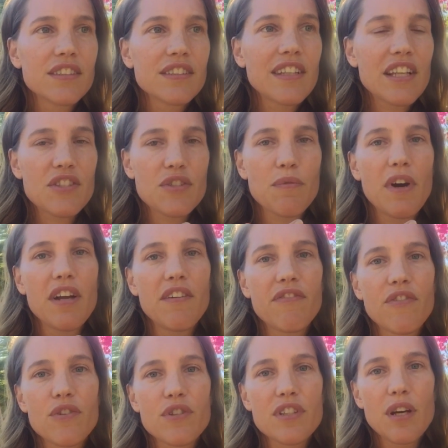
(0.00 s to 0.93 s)
That's why,
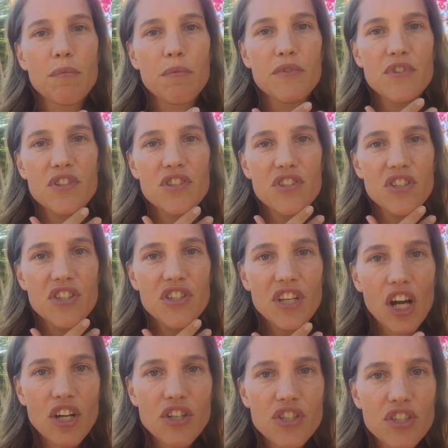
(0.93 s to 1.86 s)
for example, the
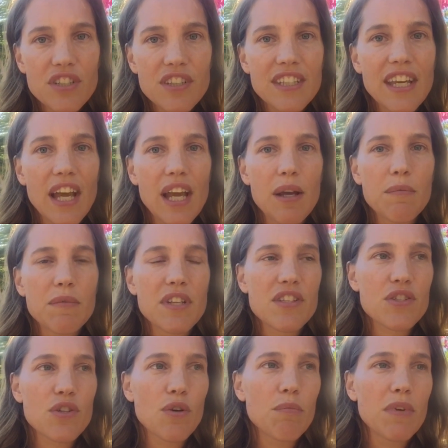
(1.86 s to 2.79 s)
seduction game
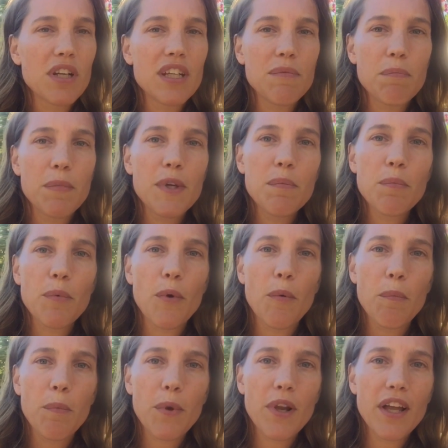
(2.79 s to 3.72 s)
that so many
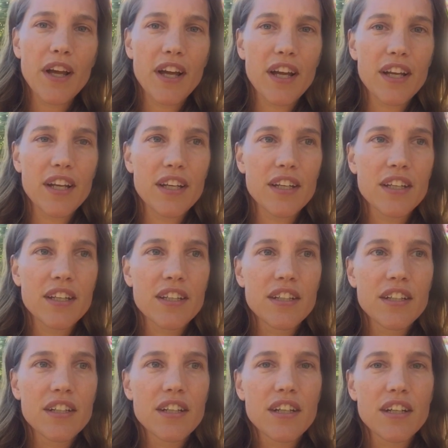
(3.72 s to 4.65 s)
people play,
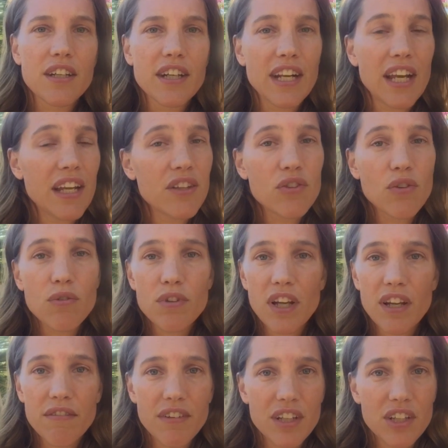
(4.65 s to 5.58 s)
and I don't
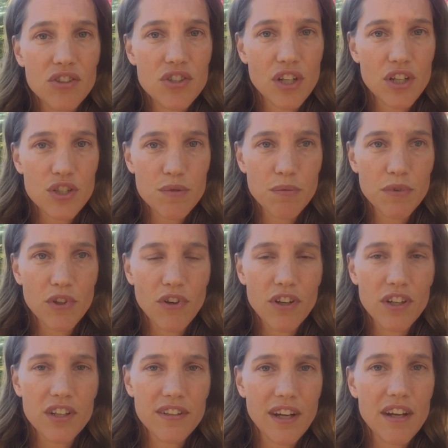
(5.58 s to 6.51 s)
have any judgment
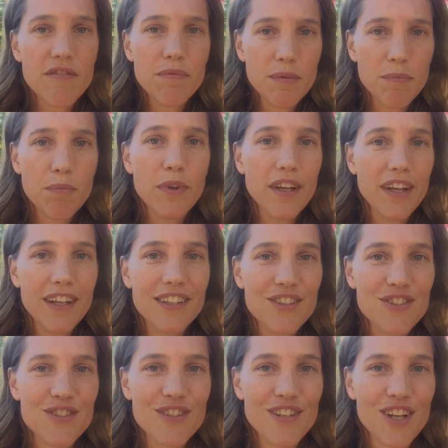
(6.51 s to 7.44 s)
on it. I've been playing
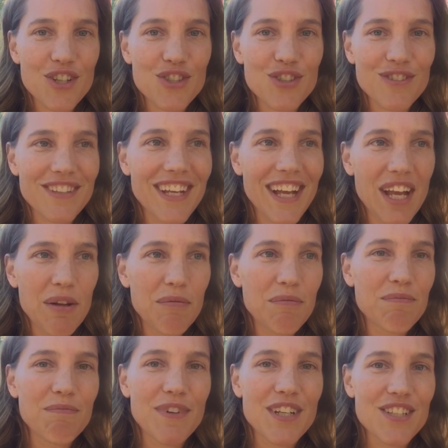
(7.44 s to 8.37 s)
the seduction
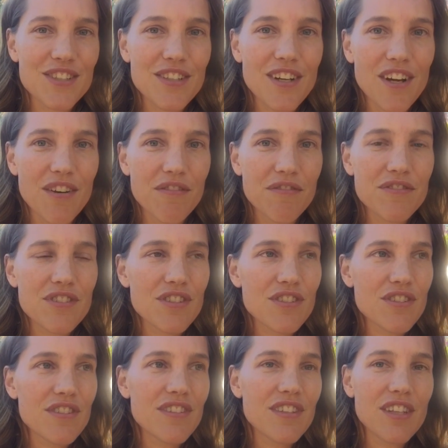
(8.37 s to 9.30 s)
game myself,
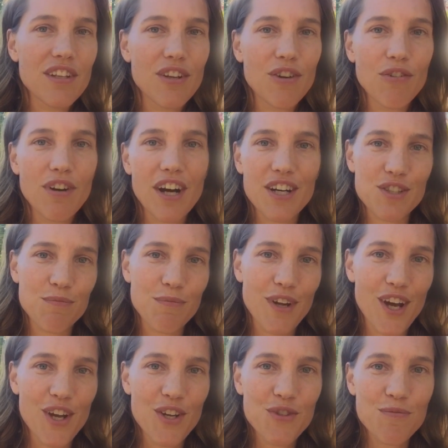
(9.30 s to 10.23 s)
just, you know, ask
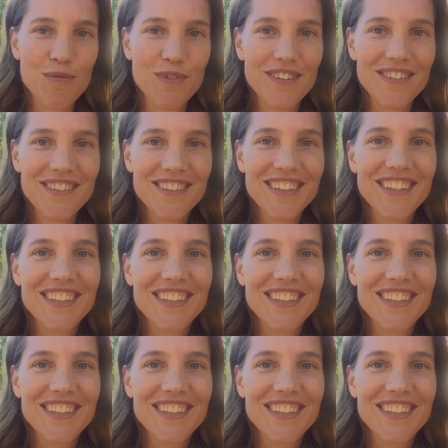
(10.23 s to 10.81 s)
my husband.